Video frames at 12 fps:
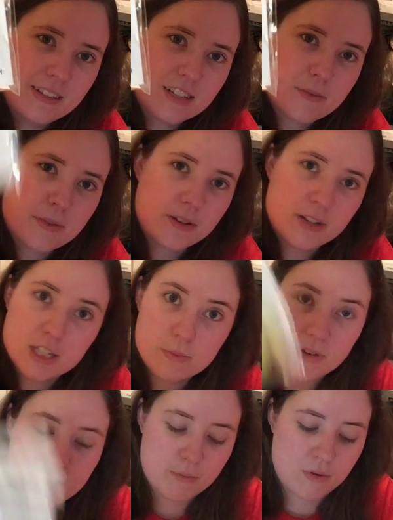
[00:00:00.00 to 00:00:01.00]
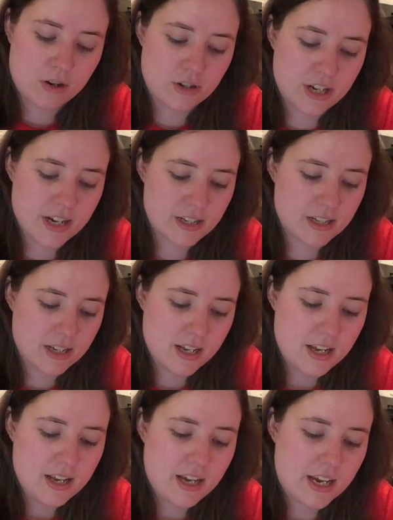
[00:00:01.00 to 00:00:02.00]
to put on a spring project.
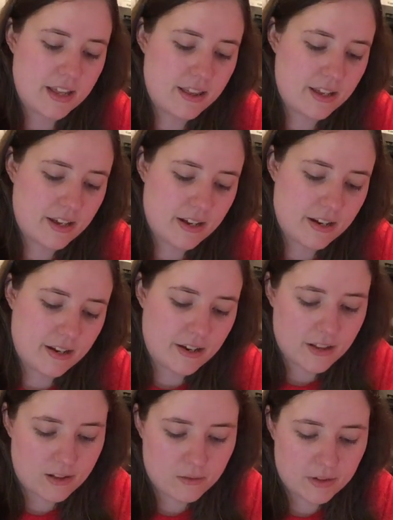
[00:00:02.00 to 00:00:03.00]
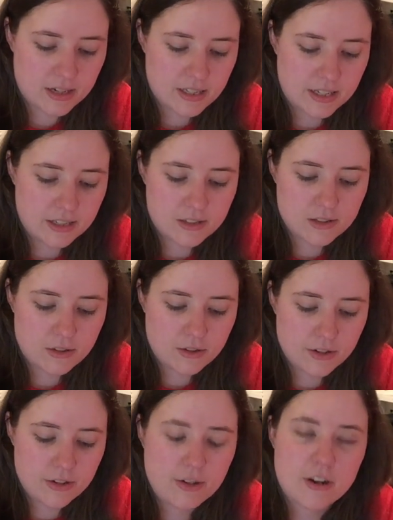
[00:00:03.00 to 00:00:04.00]
And then another one that says
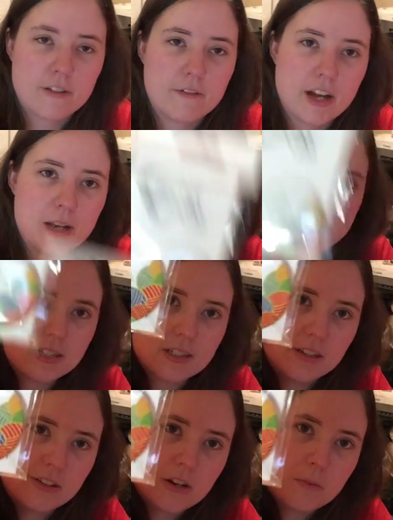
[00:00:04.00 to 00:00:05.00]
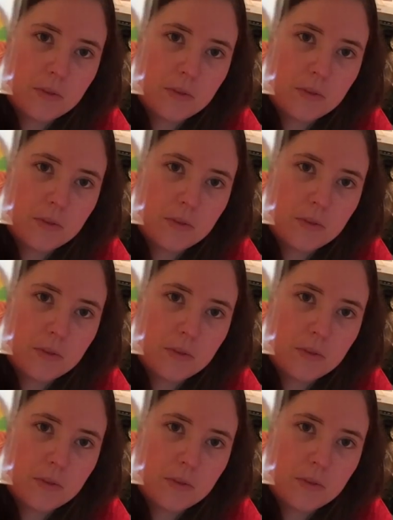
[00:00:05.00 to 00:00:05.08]
Good Yarn Vibes, and it's got yarn